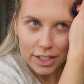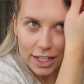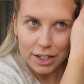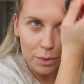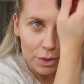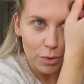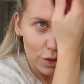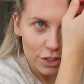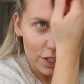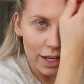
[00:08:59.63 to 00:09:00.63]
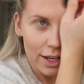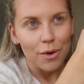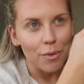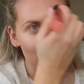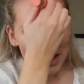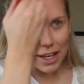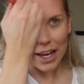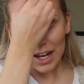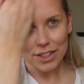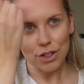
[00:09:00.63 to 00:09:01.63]
Did anyone watch it? Where they
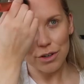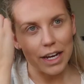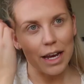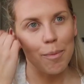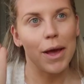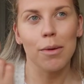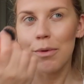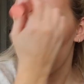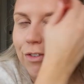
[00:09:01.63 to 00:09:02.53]
had to create baby